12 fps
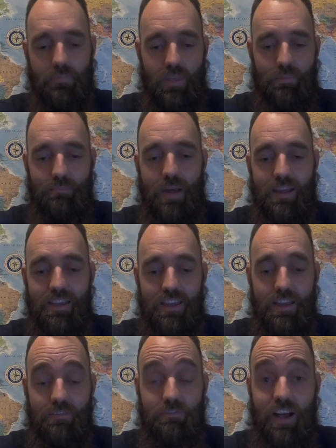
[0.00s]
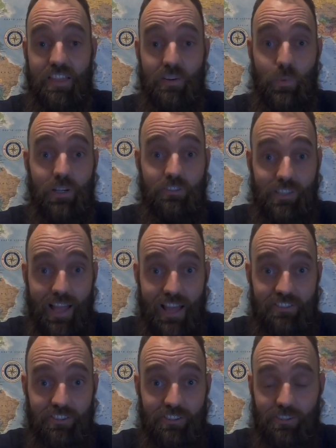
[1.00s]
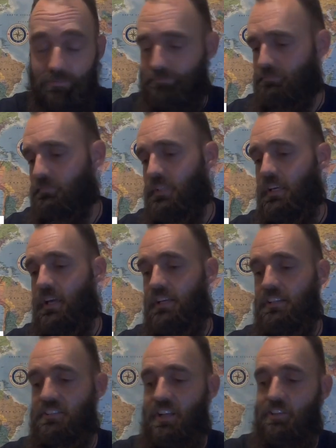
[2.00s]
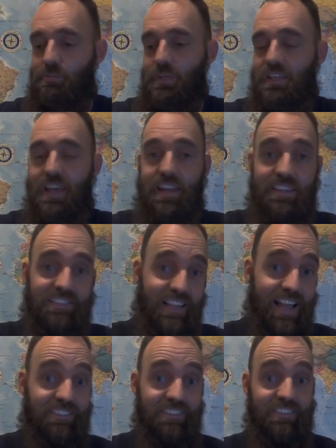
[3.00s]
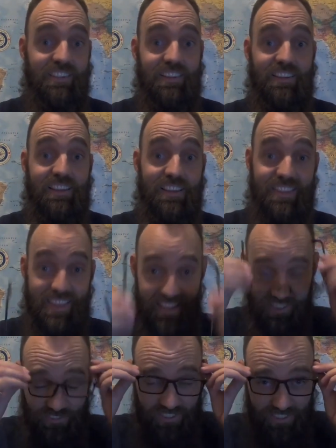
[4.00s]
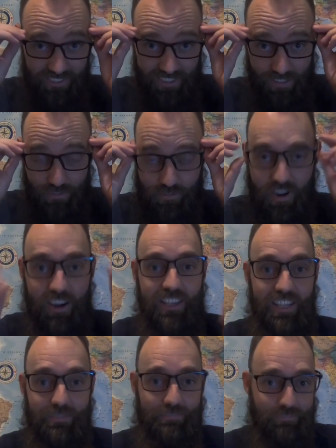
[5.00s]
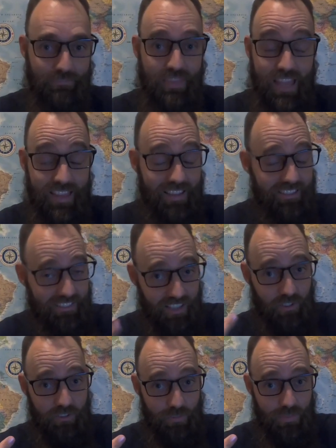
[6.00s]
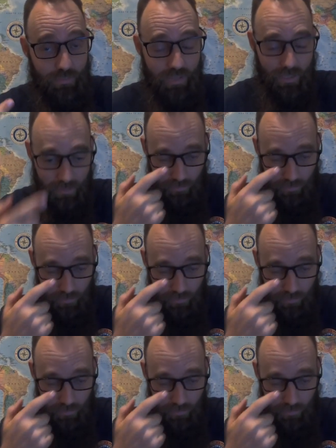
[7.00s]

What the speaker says: my father wears glasses, and he tells me that his glasses, they get really foggy. That's not going to be a problem